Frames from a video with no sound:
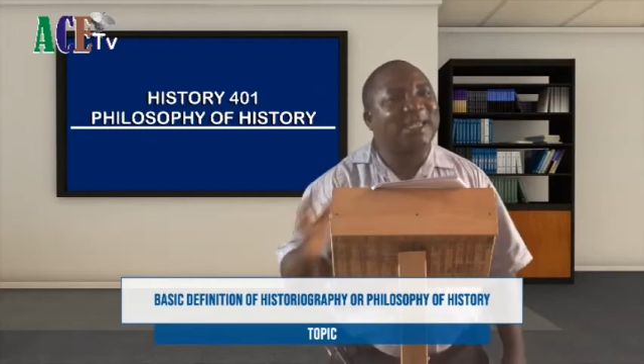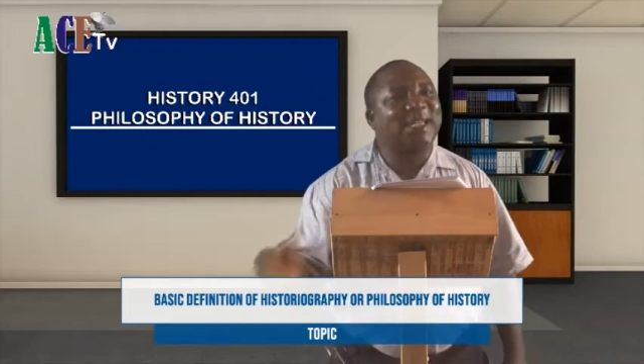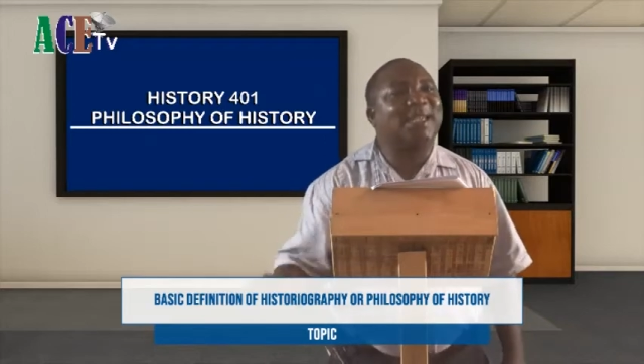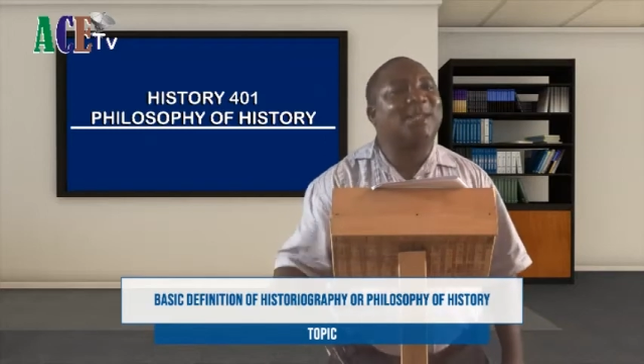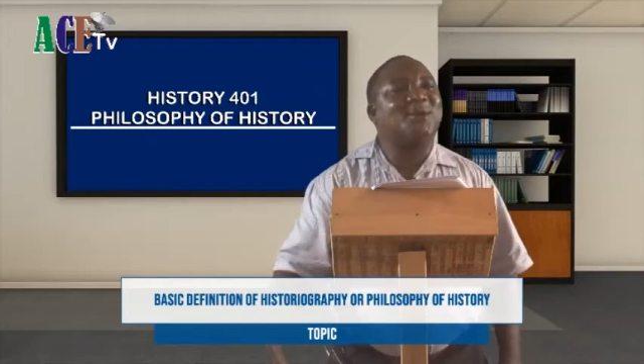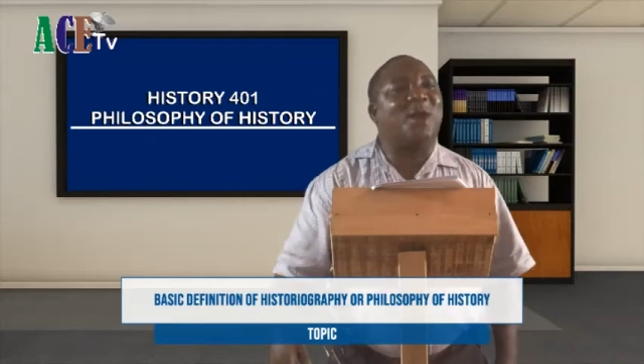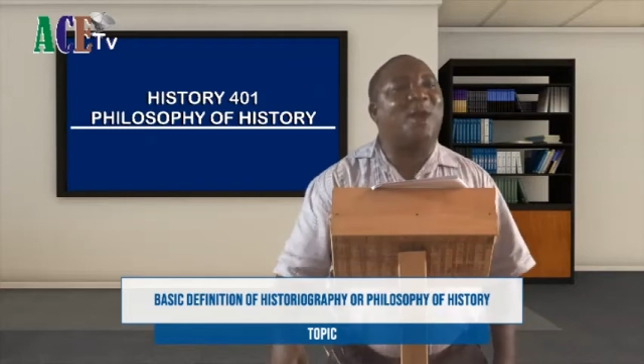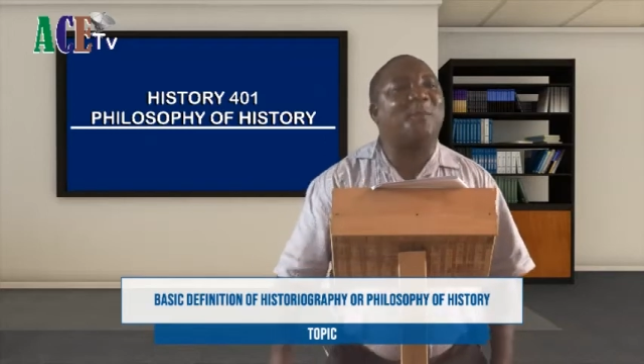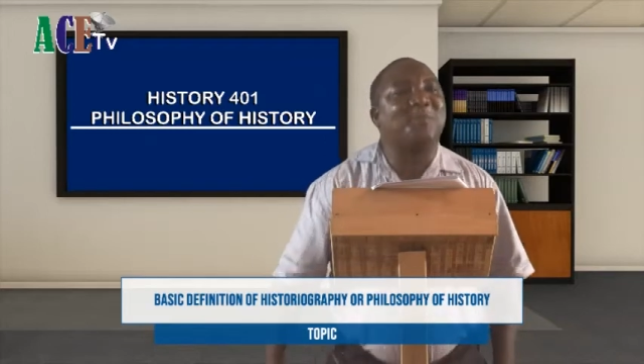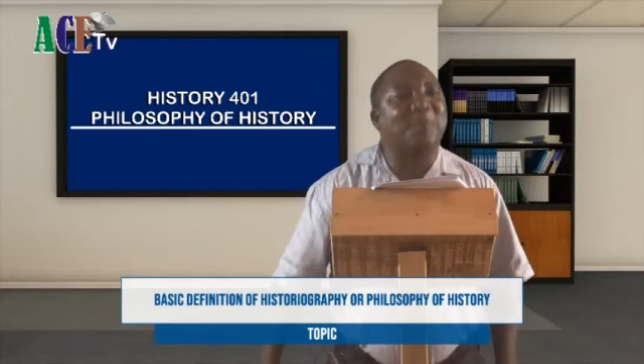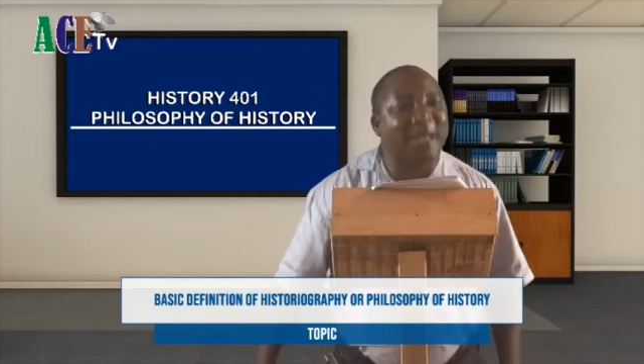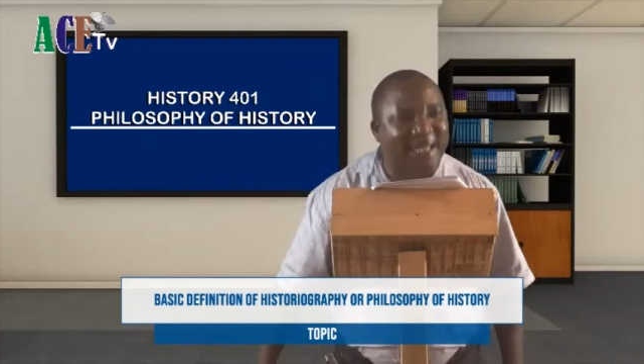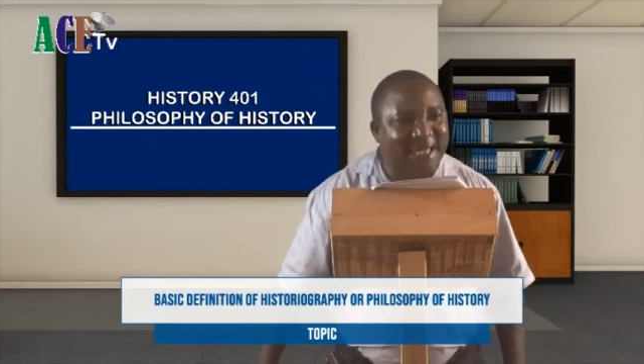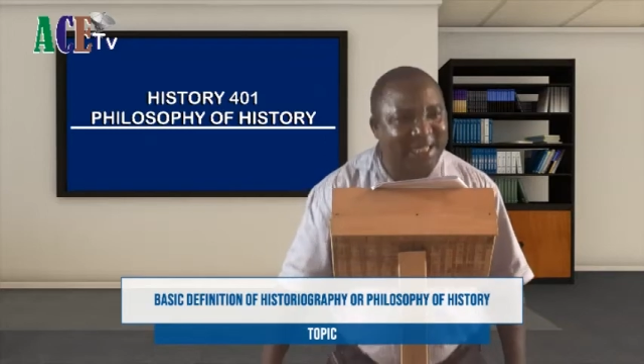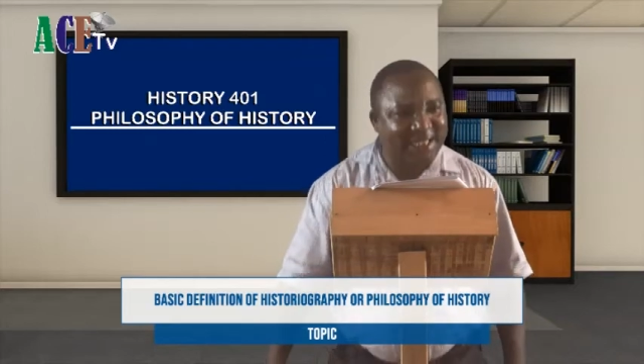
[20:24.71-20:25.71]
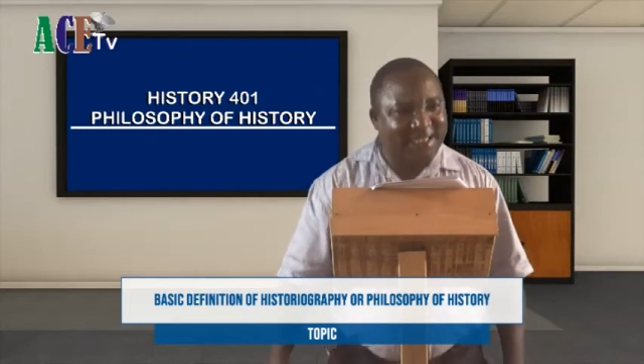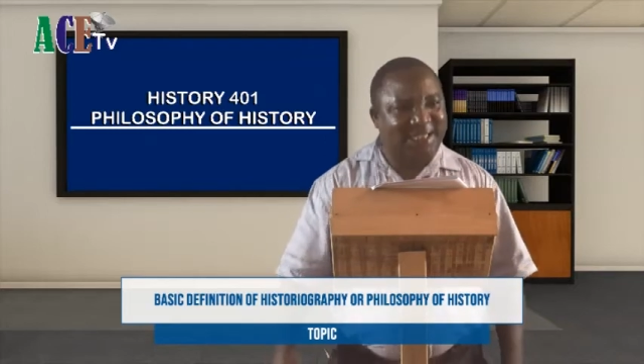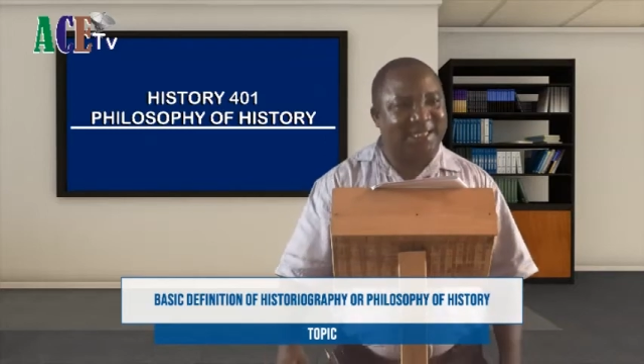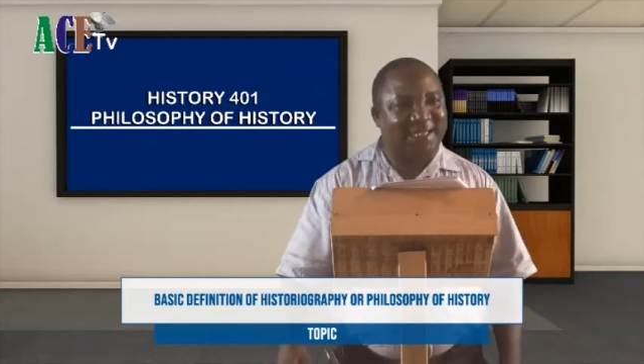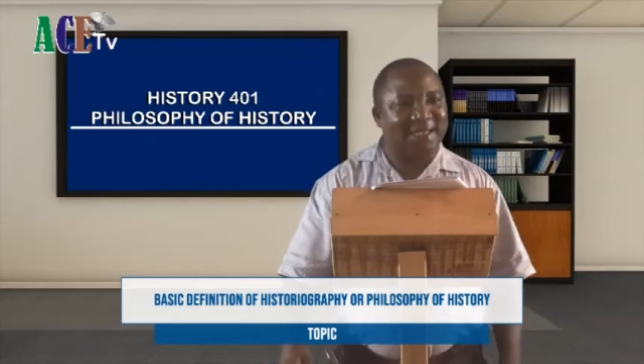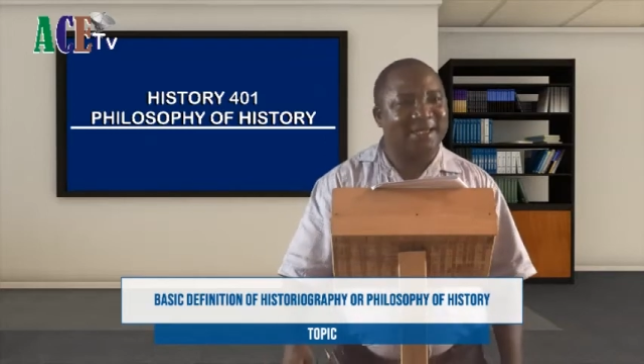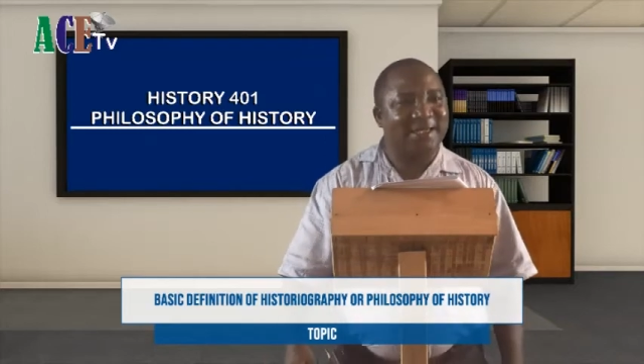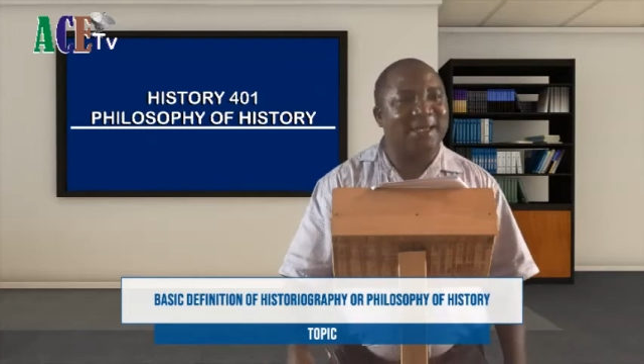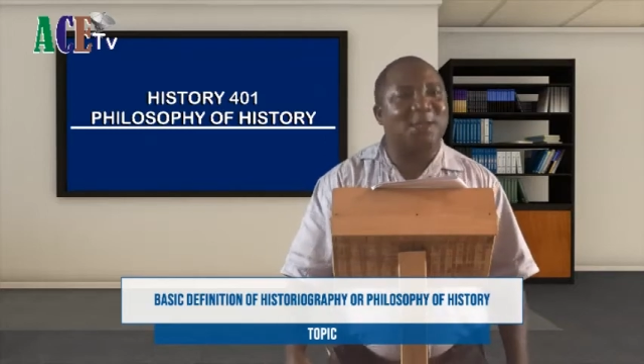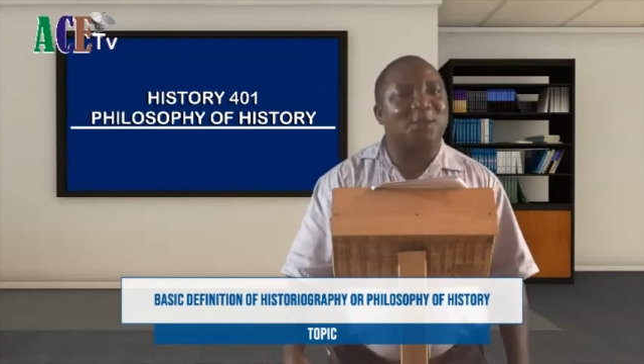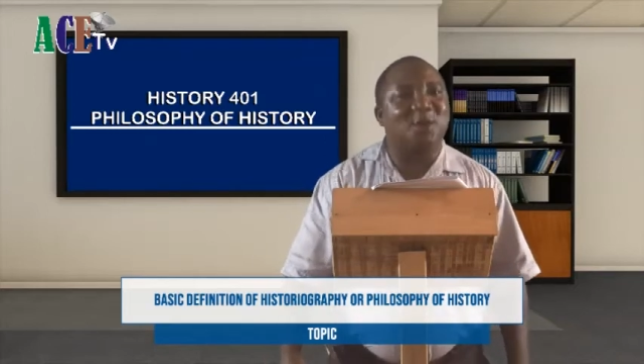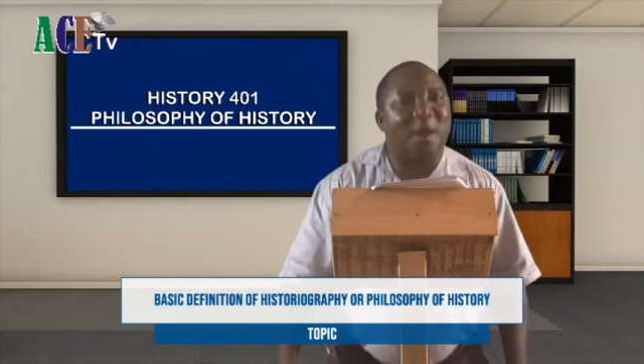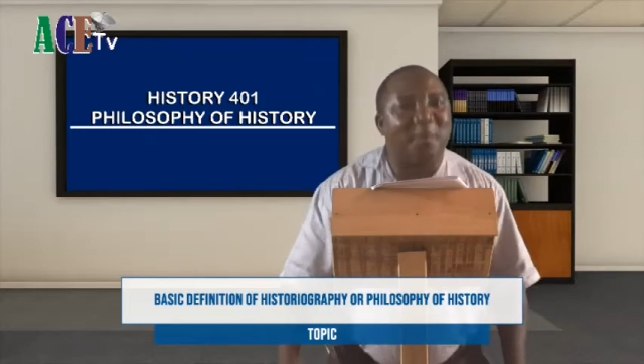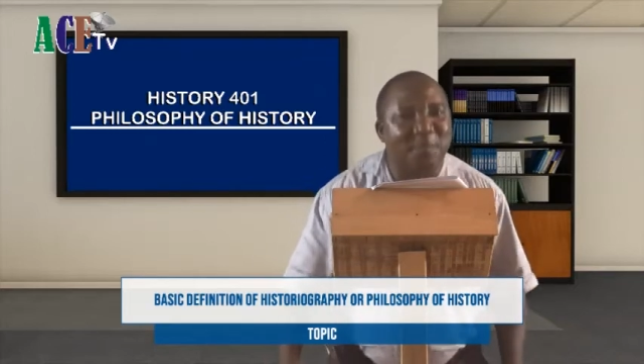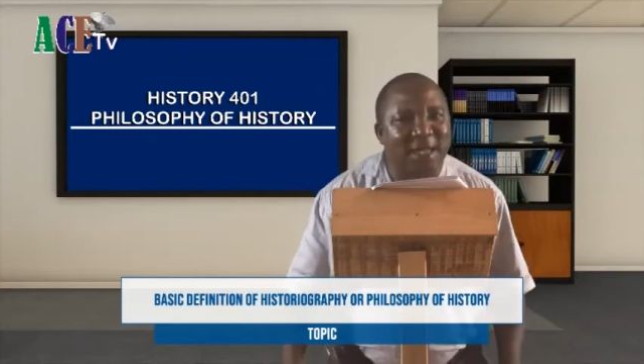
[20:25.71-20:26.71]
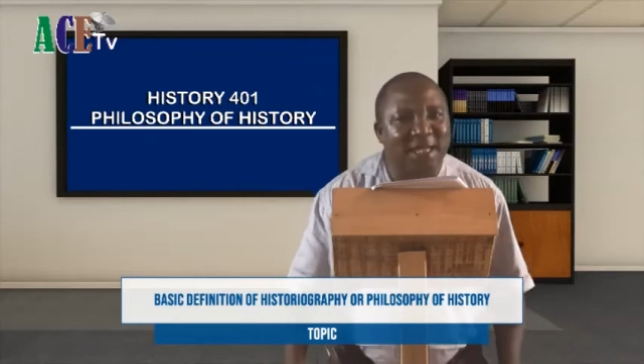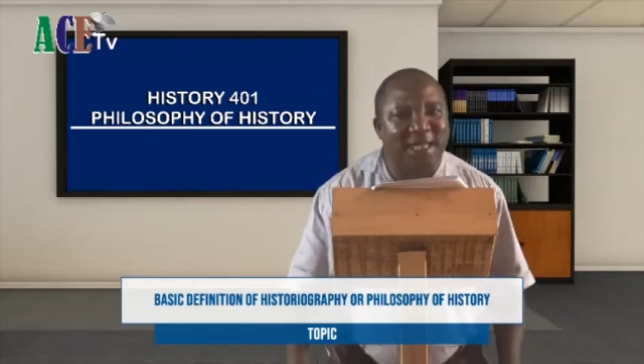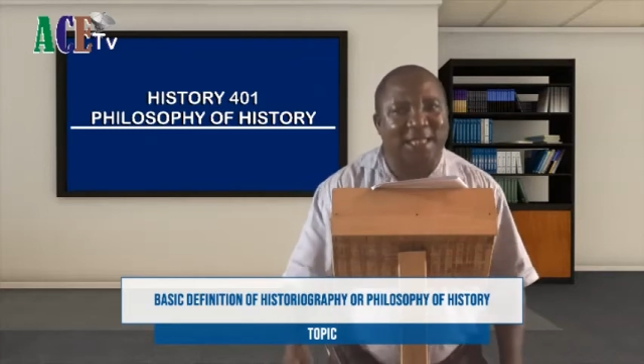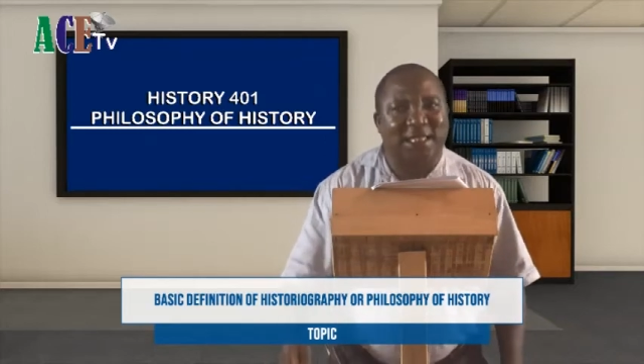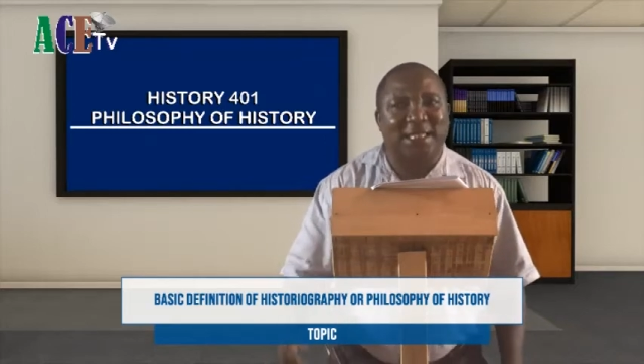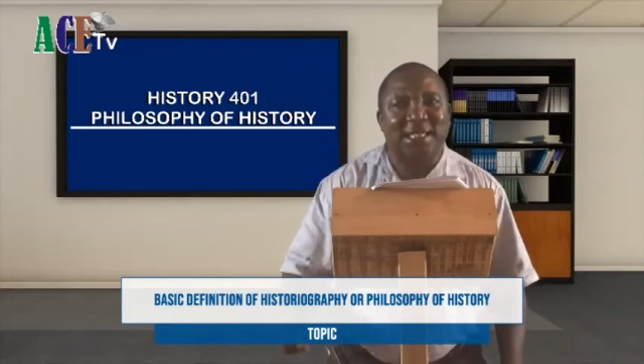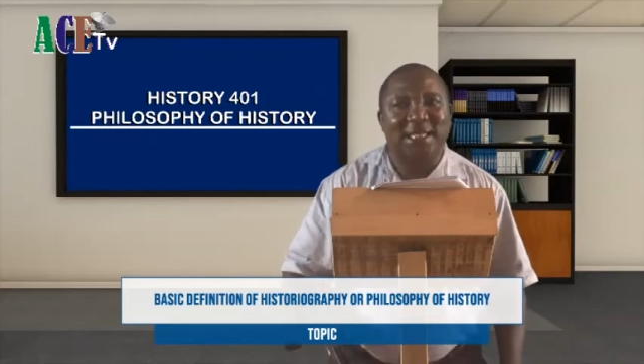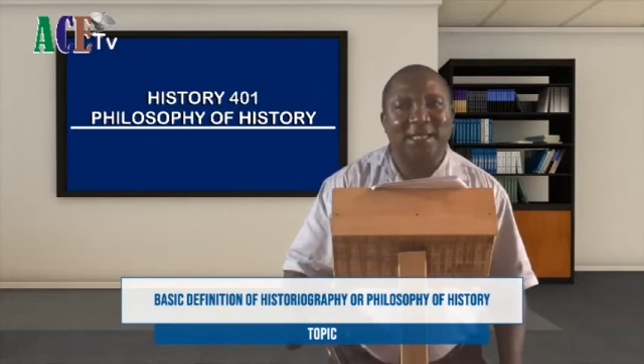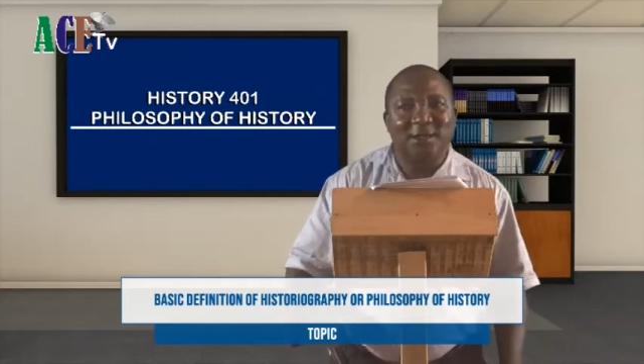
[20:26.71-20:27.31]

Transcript: is not minutes. It's not minutes.